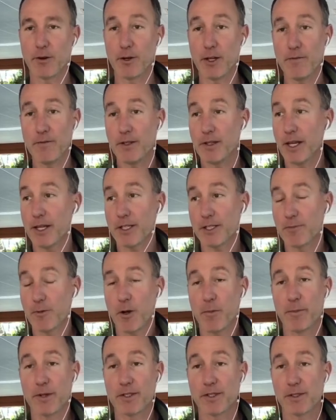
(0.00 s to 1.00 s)
or even like
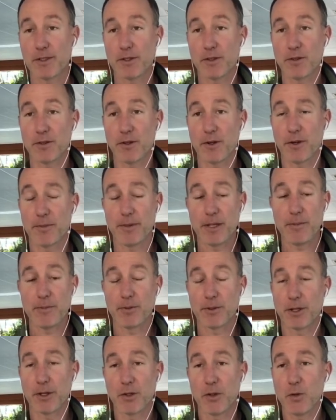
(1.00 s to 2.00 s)
small business or
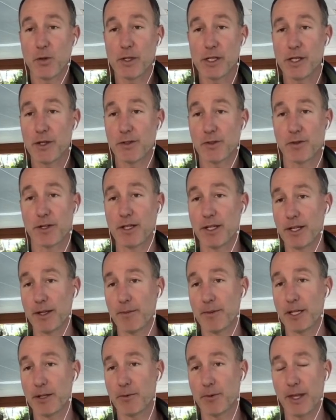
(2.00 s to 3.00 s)
people in annuities or
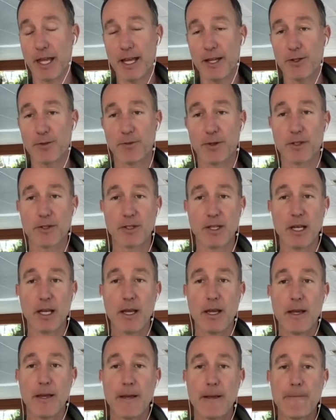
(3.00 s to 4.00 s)
anybody with hedge funds,
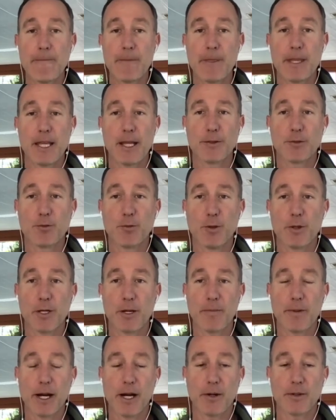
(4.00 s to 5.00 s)
it's really
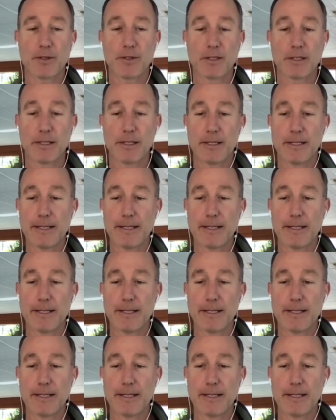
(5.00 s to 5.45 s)
about